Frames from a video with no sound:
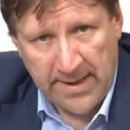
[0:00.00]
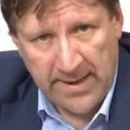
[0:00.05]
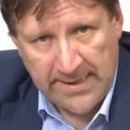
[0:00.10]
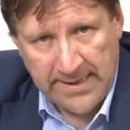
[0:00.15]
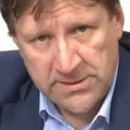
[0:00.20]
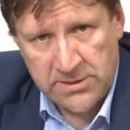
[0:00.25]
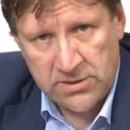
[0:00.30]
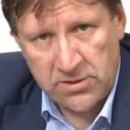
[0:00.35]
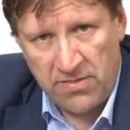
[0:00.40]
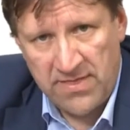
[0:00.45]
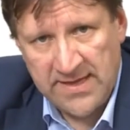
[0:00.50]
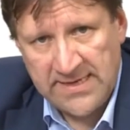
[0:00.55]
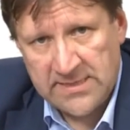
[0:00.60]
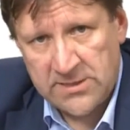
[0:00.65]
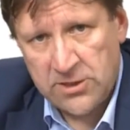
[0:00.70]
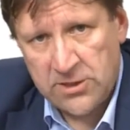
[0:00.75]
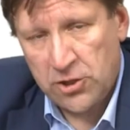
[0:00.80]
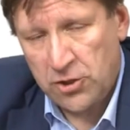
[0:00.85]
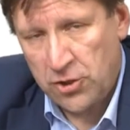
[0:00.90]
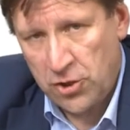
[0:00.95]
Based on
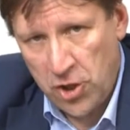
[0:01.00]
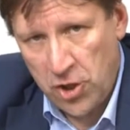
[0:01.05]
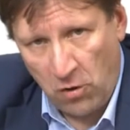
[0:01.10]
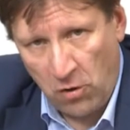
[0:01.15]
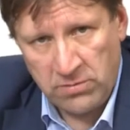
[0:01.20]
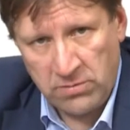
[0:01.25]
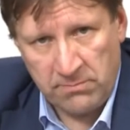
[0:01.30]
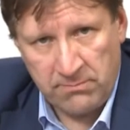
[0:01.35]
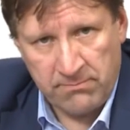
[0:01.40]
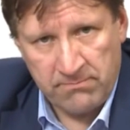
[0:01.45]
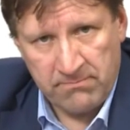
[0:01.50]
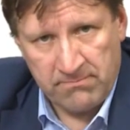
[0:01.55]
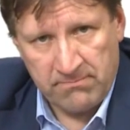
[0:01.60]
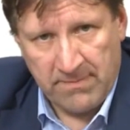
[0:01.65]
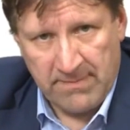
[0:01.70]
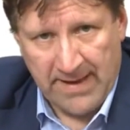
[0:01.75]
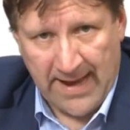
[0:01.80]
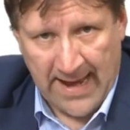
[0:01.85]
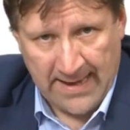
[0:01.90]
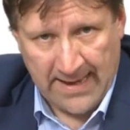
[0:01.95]
these known
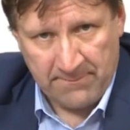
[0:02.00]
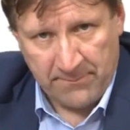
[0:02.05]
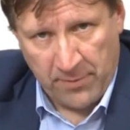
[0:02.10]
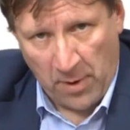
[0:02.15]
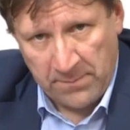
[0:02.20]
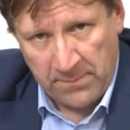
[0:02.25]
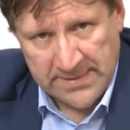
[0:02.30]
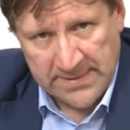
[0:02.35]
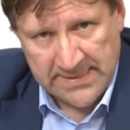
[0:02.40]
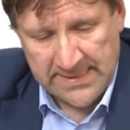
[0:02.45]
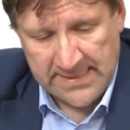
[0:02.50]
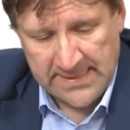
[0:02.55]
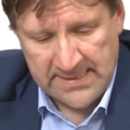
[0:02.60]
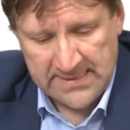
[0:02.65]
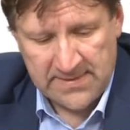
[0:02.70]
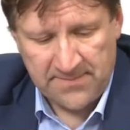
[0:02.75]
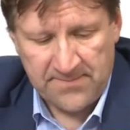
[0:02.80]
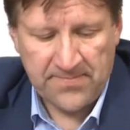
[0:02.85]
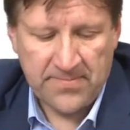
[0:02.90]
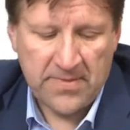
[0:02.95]

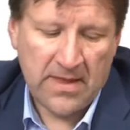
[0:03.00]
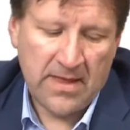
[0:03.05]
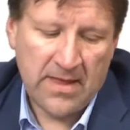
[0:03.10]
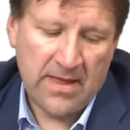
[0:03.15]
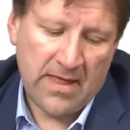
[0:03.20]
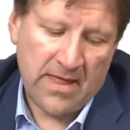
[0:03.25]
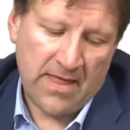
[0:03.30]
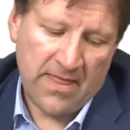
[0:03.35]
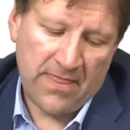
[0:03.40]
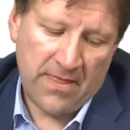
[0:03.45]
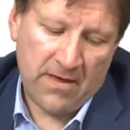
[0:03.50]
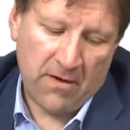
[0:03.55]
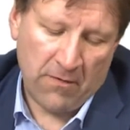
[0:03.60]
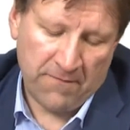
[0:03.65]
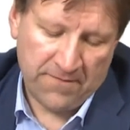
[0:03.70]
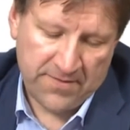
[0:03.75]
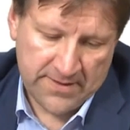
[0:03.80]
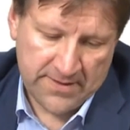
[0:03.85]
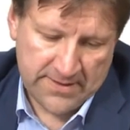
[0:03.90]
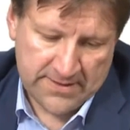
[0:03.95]
properties
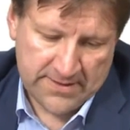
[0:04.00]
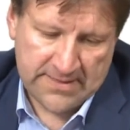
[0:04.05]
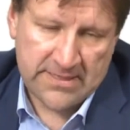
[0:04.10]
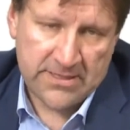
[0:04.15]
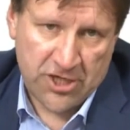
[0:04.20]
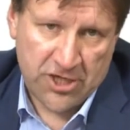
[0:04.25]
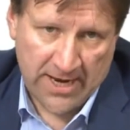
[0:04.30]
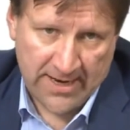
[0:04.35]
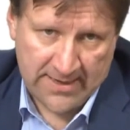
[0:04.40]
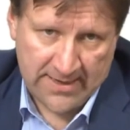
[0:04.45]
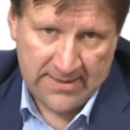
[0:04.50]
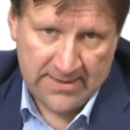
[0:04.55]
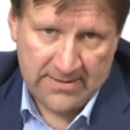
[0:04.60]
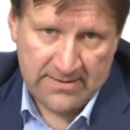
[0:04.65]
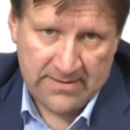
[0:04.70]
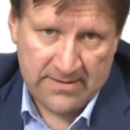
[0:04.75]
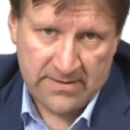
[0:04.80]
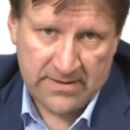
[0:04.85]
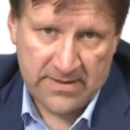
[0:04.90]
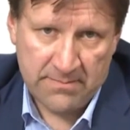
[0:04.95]
of these
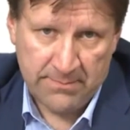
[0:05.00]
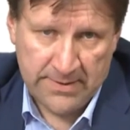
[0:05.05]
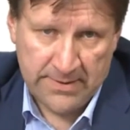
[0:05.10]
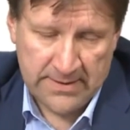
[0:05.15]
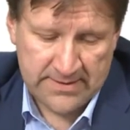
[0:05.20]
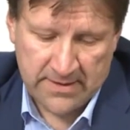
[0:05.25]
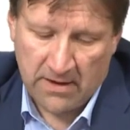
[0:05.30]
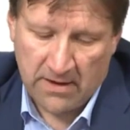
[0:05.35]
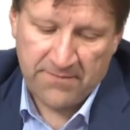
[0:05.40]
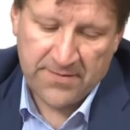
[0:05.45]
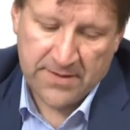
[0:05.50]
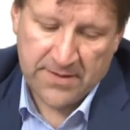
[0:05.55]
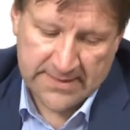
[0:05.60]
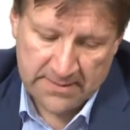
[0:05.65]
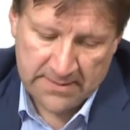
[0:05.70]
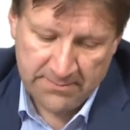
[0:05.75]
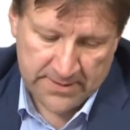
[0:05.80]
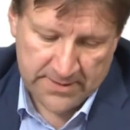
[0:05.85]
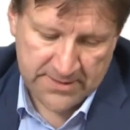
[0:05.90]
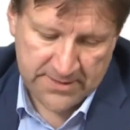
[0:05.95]
channel symbols, of
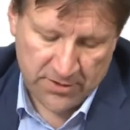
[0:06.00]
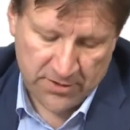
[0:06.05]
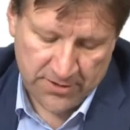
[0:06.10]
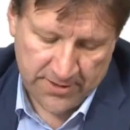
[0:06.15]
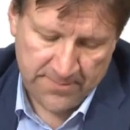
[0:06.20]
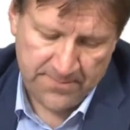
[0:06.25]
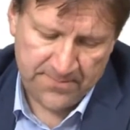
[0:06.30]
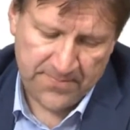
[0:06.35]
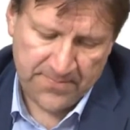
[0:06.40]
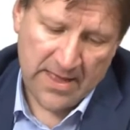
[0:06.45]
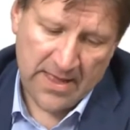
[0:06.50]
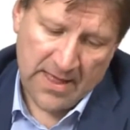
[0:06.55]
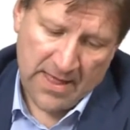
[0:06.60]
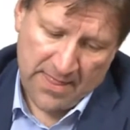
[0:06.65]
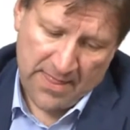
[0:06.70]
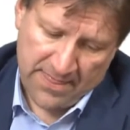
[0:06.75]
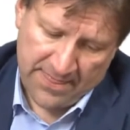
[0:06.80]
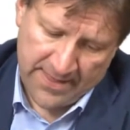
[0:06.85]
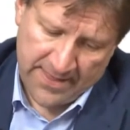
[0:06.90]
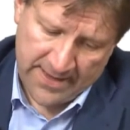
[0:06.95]
these symbols, sorry,
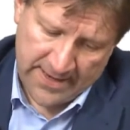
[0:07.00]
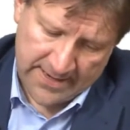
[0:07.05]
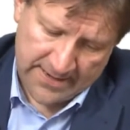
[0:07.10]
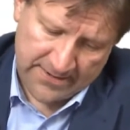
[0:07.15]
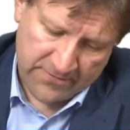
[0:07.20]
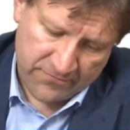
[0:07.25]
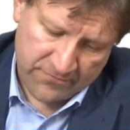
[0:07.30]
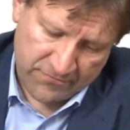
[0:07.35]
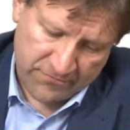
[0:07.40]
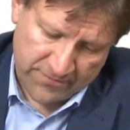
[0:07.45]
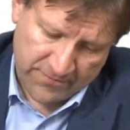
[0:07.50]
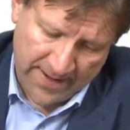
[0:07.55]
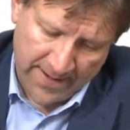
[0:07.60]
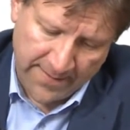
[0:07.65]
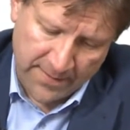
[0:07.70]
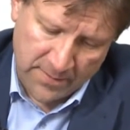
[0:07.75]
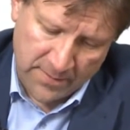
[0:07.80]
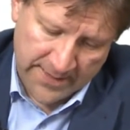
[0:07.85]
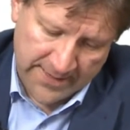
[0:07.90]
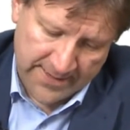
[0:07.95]
the
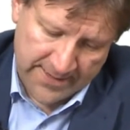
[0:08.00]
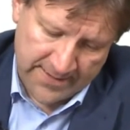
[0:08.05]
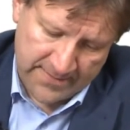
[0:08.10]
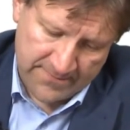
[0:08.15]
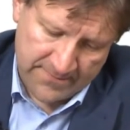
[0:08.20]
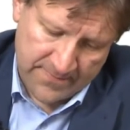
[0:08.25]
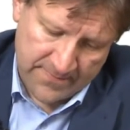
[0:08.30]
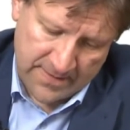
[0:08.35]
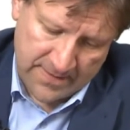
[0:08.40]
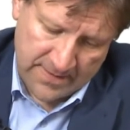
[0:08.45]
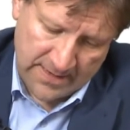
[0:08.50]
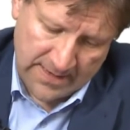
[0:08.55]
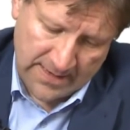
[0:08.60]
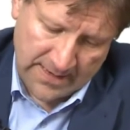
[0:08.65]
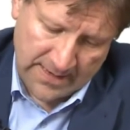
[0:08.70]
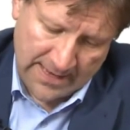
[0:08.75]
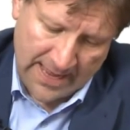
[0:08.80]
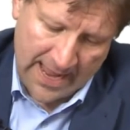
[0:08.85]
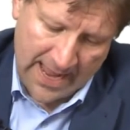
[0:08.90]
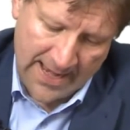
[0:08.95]
transmitter
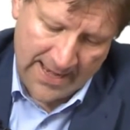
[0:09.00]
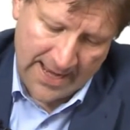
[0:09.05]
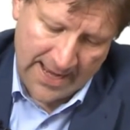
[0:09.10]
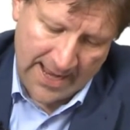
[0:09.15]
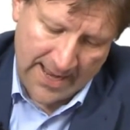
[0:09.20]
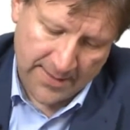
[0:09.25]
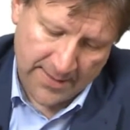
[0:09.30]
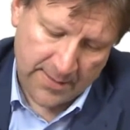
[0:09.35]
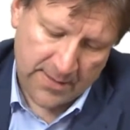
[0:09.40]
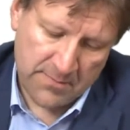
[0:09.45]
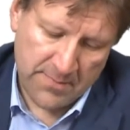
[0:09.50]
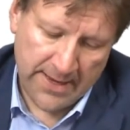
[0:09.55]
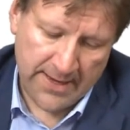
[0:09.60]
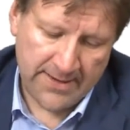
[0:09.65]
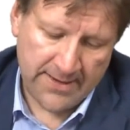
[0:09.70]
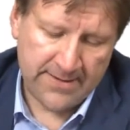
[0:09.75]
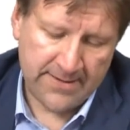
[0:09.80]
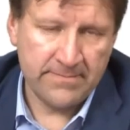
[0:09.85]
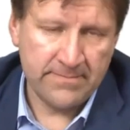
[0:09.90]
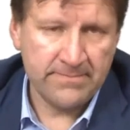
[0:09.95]
can
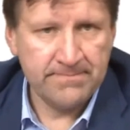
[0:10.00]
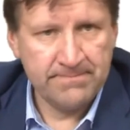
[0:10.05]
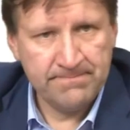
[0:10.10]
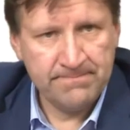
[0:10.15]
estimate